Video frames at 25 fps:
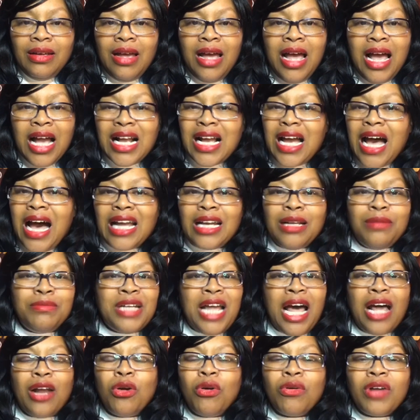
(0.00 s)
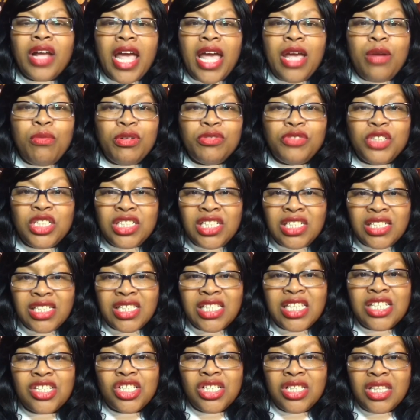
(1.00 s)
God, I'm not okay with the
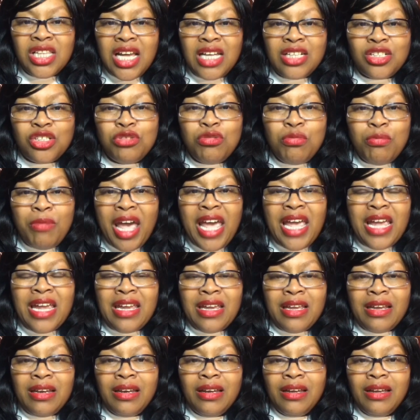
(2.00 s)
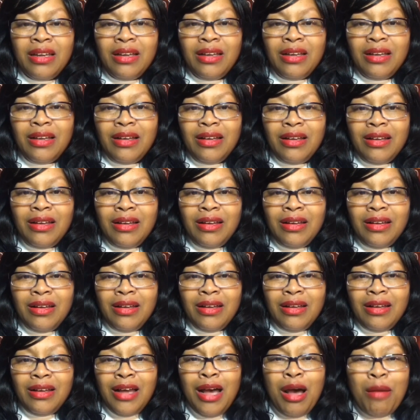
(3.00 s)
decision that you made,
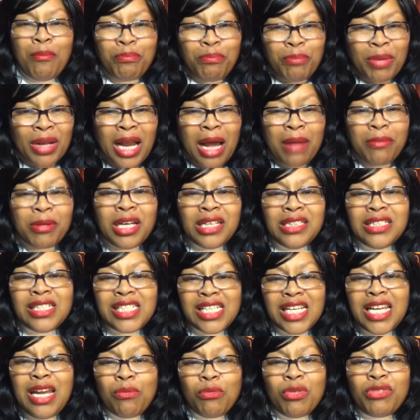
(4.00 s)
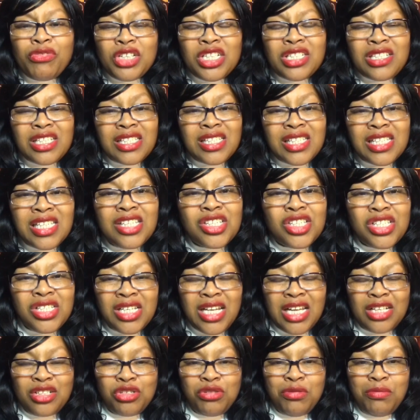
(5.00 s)
but I'm content with the decision
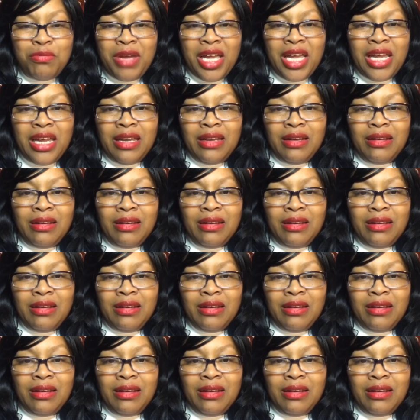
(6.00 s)
that you made.